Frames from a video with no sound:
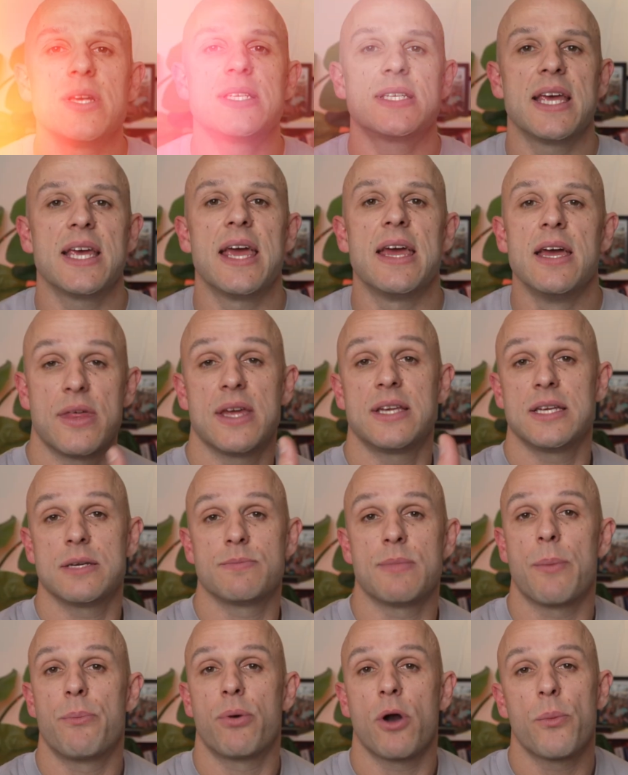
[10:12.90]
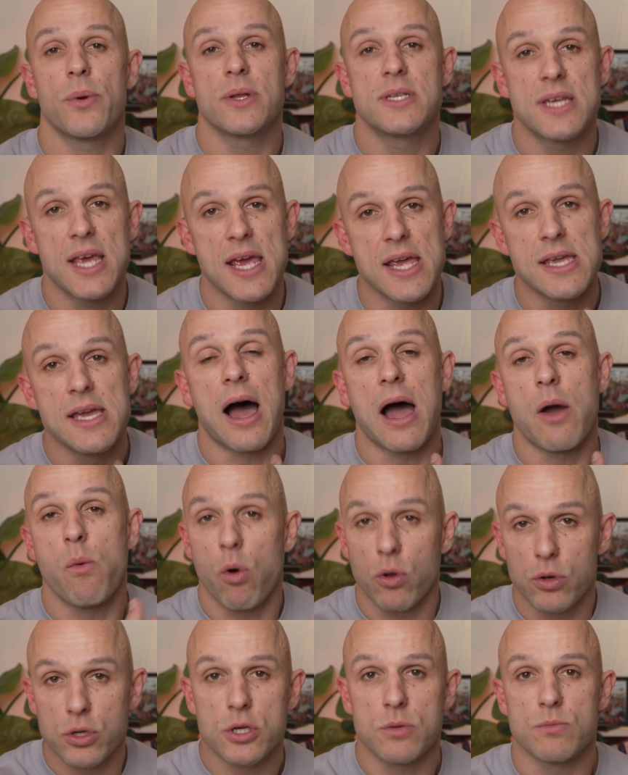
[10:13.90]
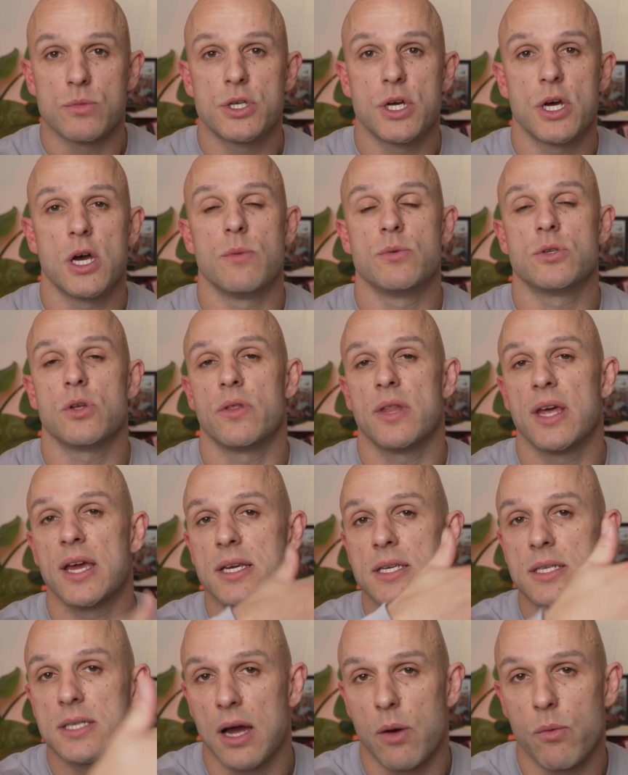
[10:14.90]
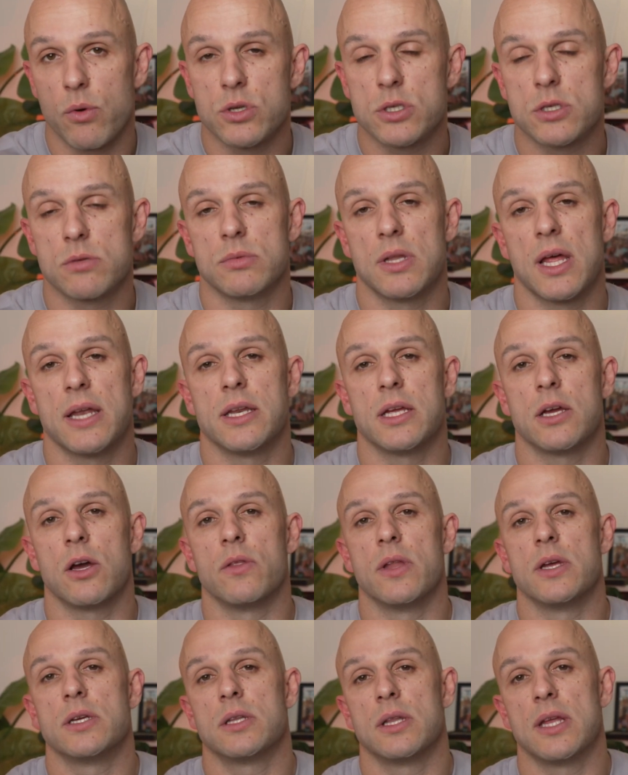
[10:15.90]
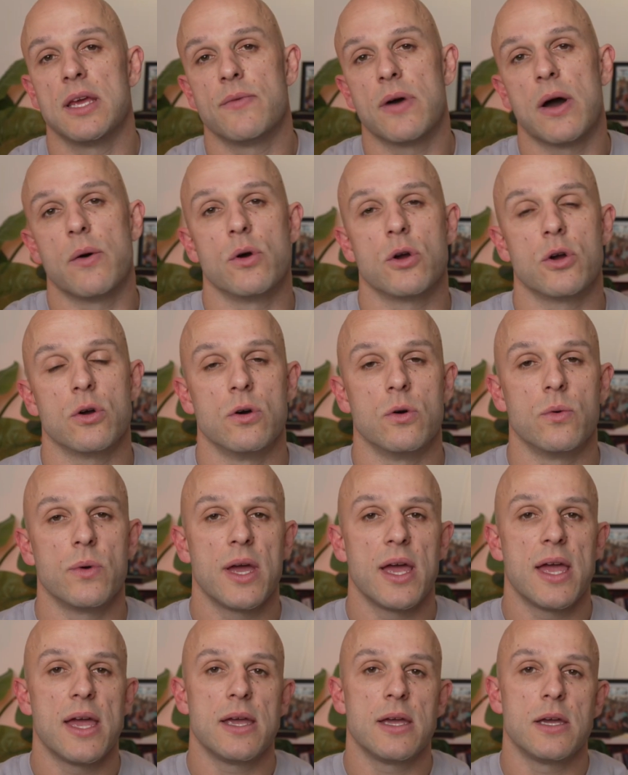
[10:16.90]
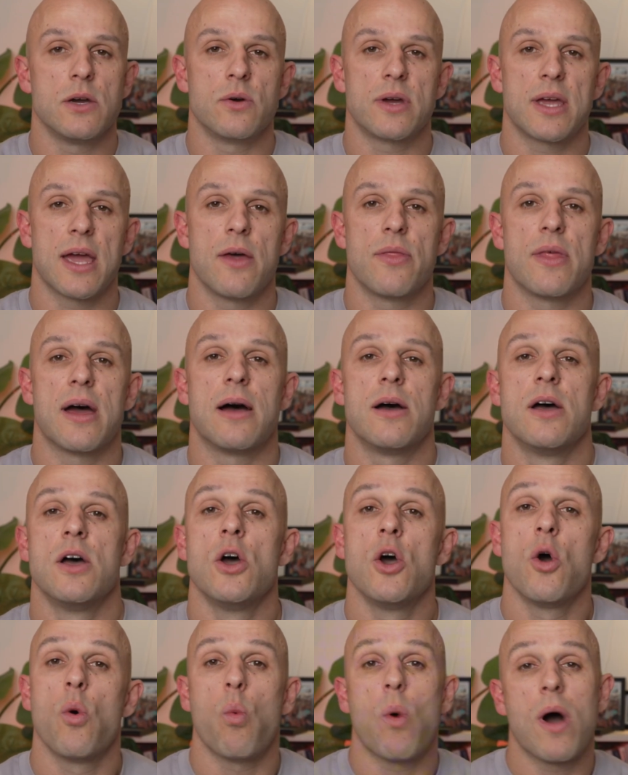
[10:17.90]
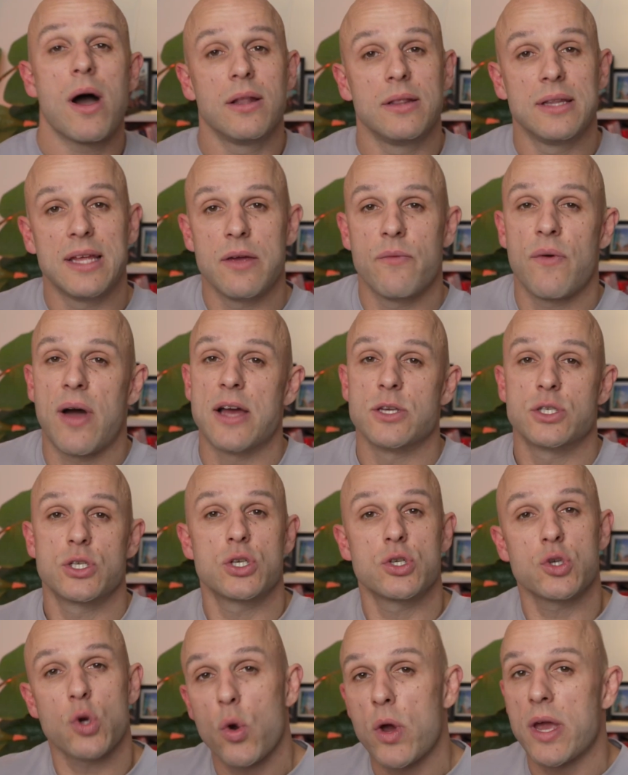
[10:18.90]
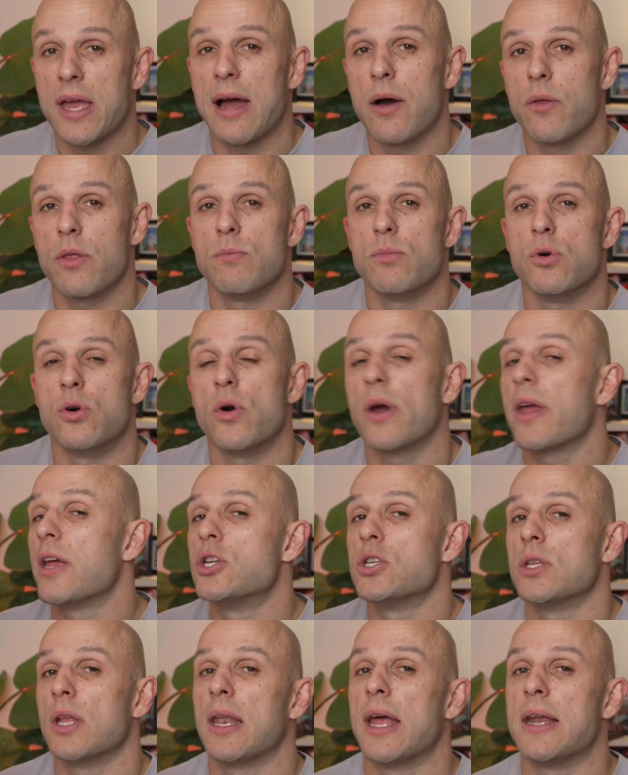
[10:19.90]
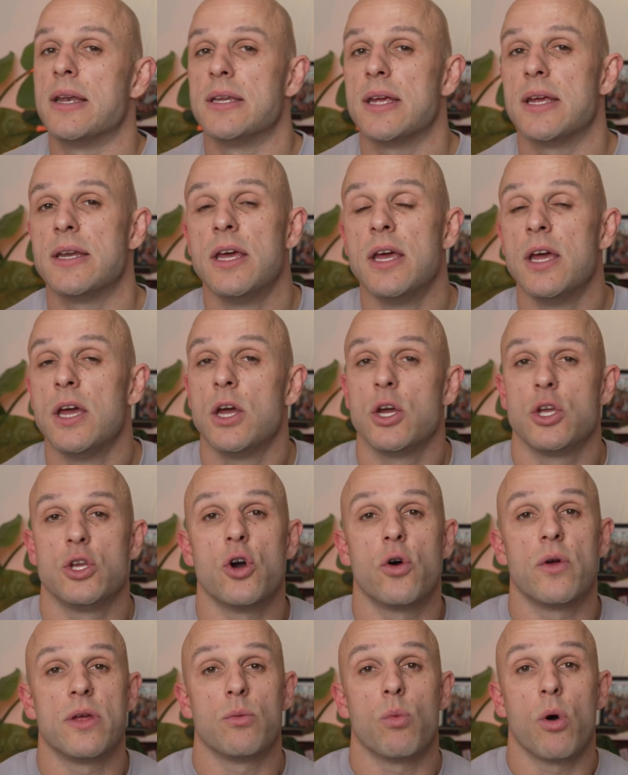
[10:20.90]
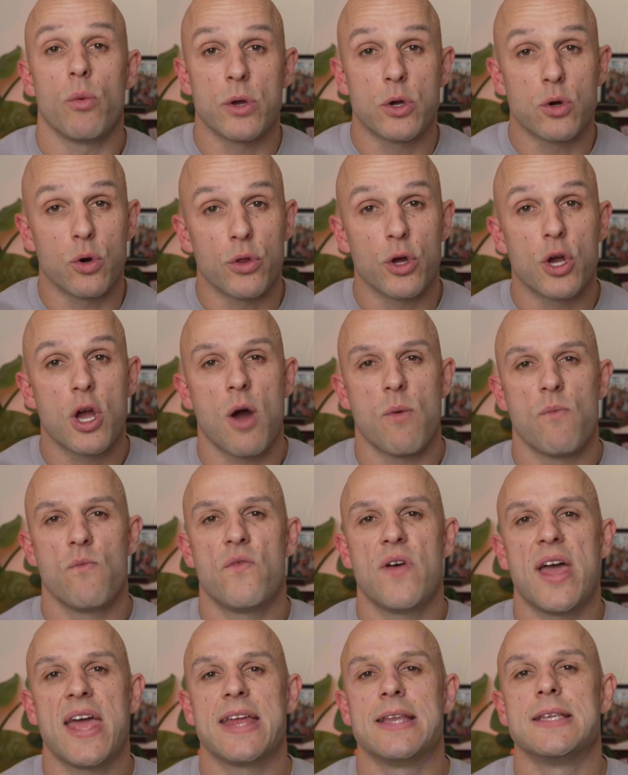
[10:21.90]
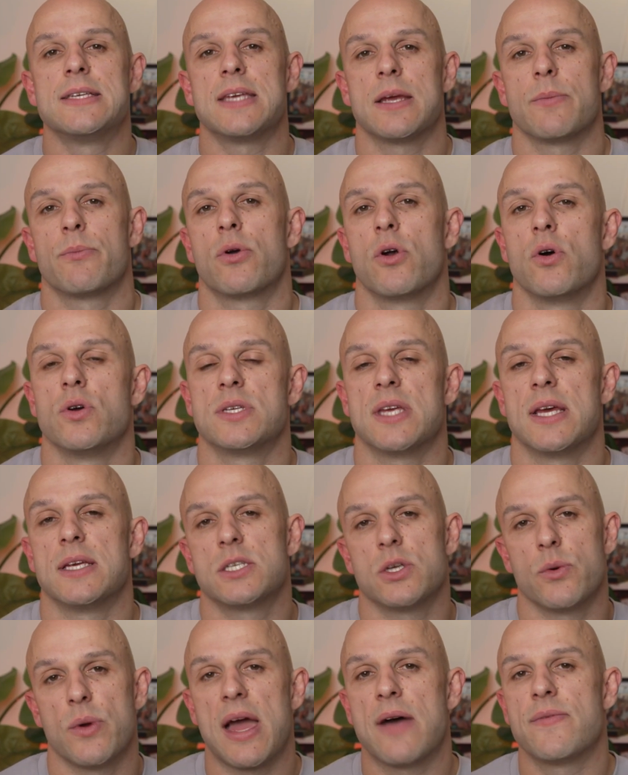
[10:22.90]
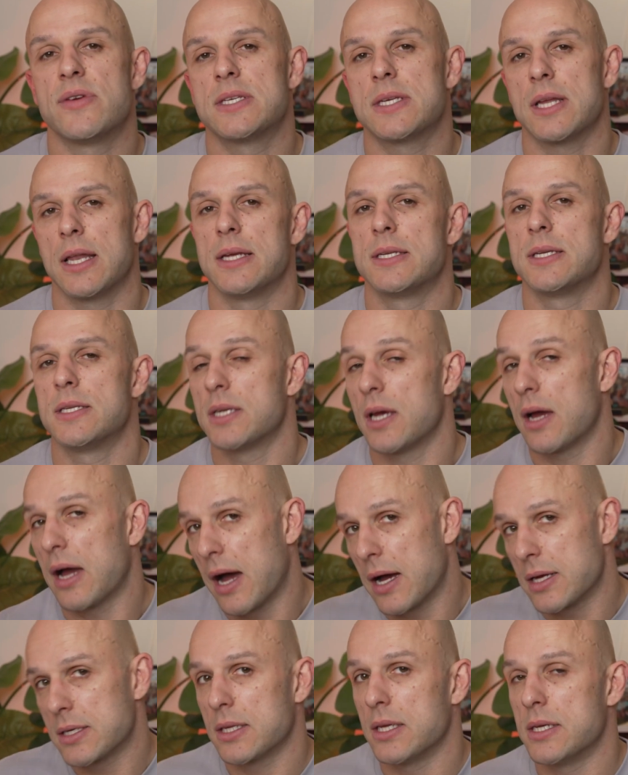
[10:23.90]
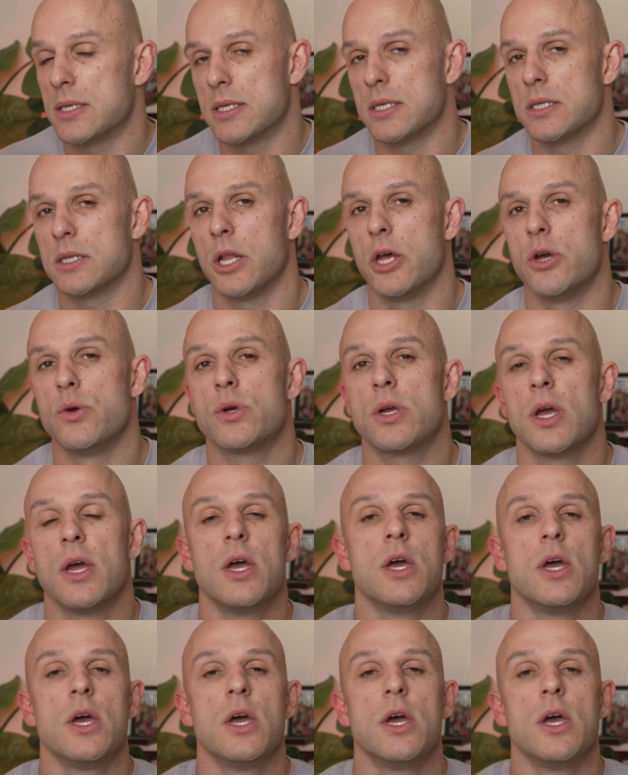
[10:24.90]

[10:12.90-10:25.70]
say, this is my property. I want some terms on this. I want some lending on this. Levi will go away. He'll get that. While Levi's sorting out the mortgage and the lending, you're in what we call the conveyancing process. So we have a solicitor. Our solicitor is Luke.